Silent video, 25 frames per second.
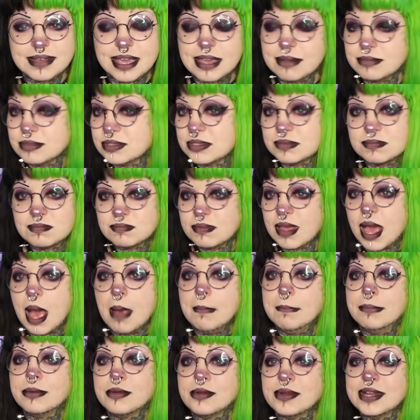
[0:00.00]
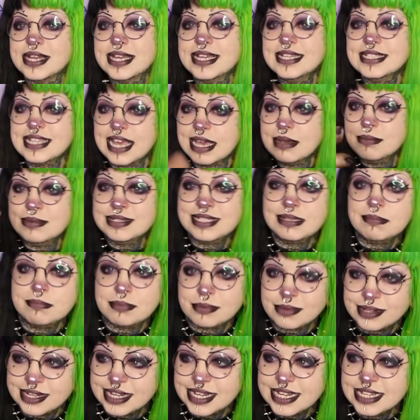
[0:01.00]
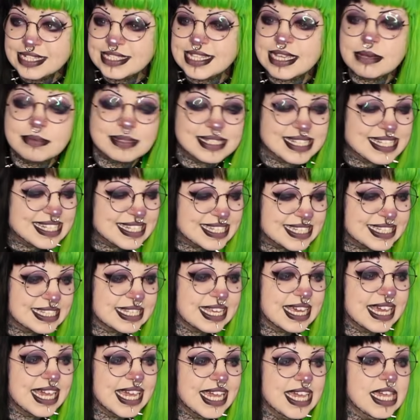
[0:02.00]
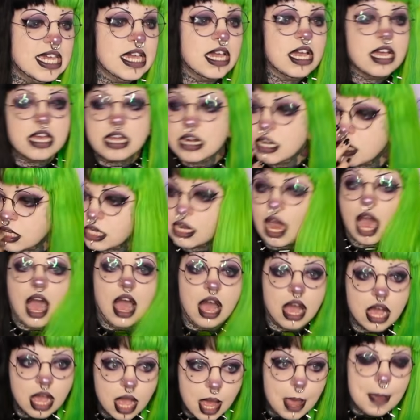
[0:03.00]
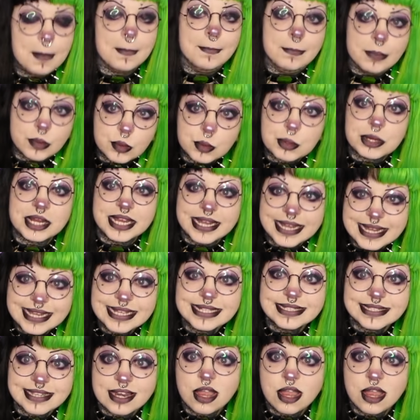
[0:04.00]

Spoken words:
It was a breeze. It was a breeze. It was a sea breeze,